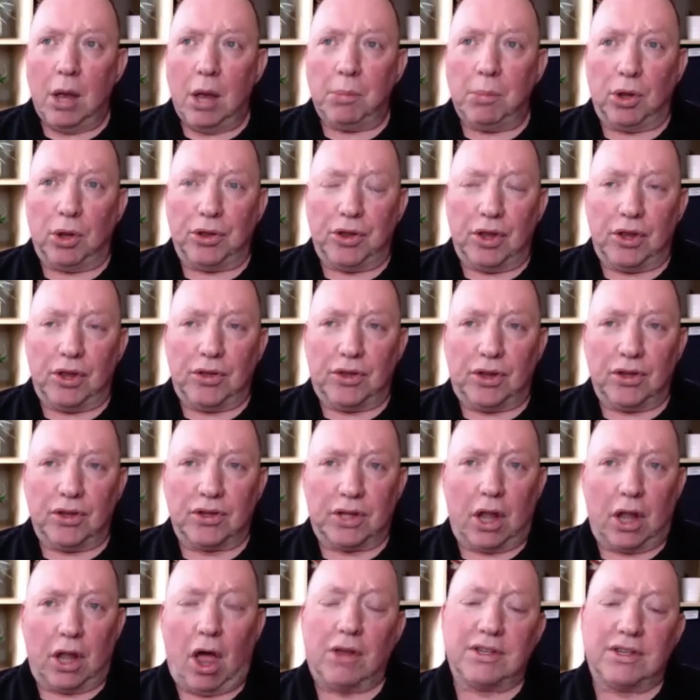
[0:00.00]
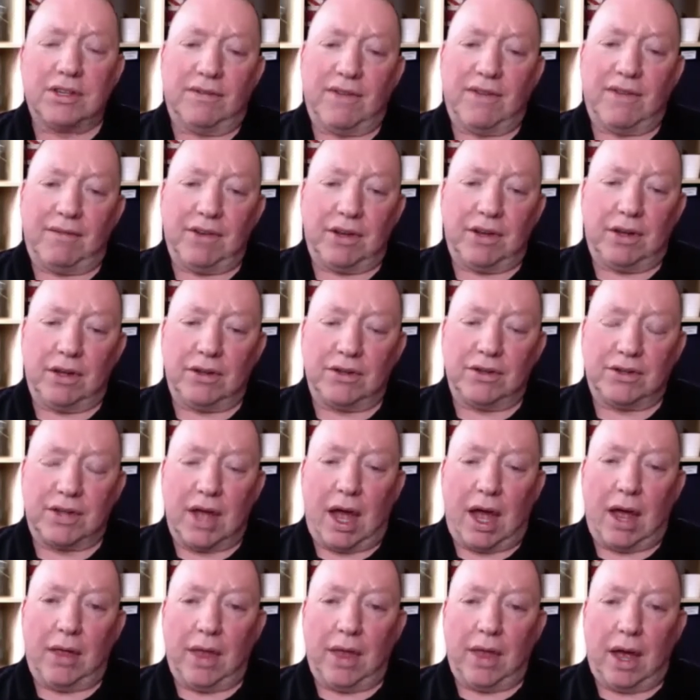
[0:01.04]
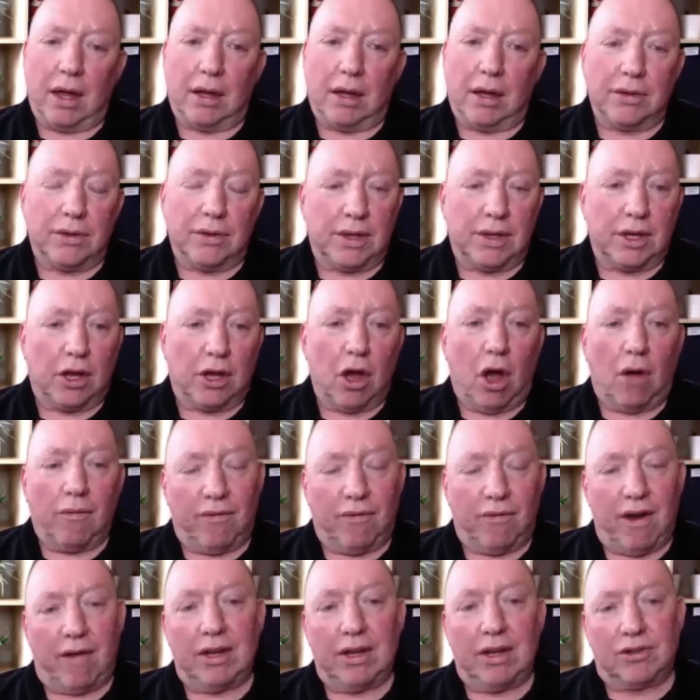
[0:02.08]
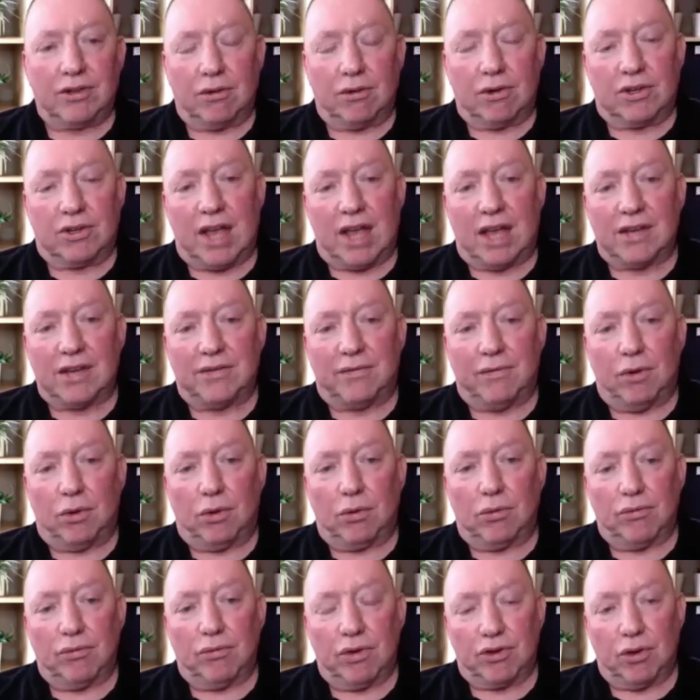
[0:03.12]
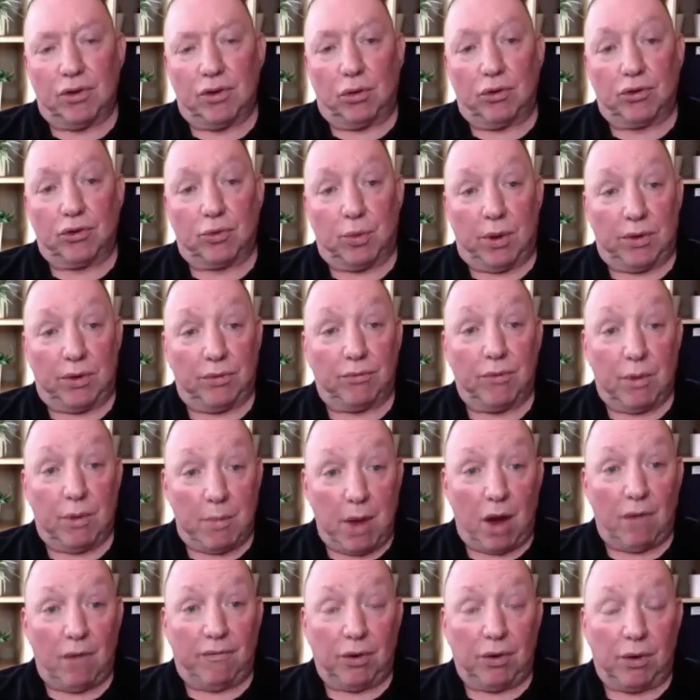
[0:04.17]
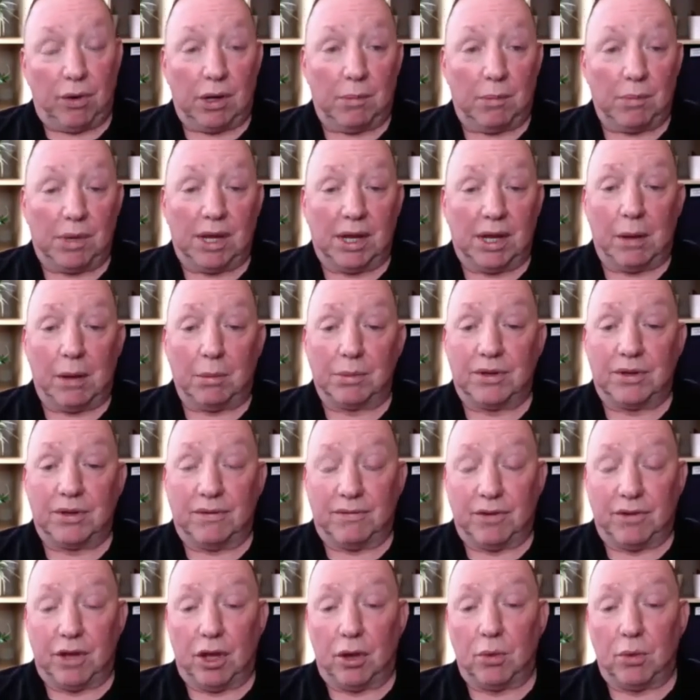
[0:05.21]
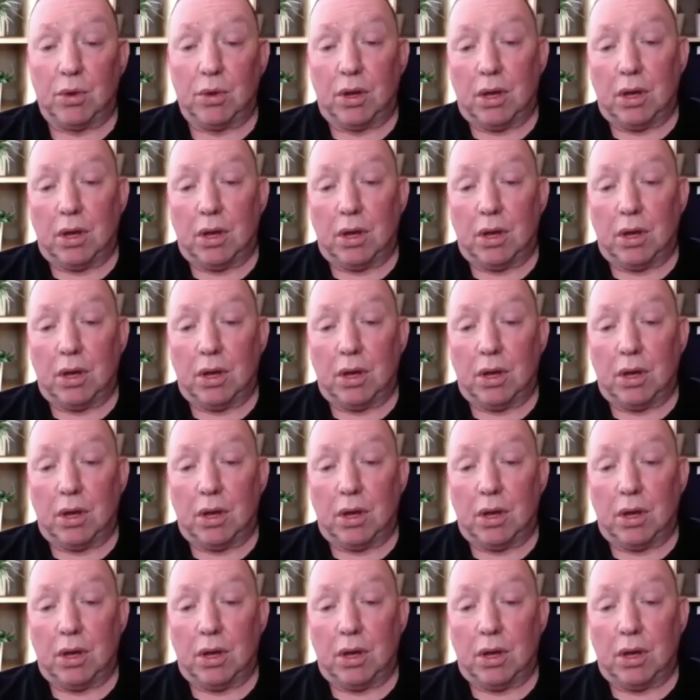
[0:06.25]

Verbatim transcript: but the, there's lots of evidence that that they got very successful results with remote viewing and being able to view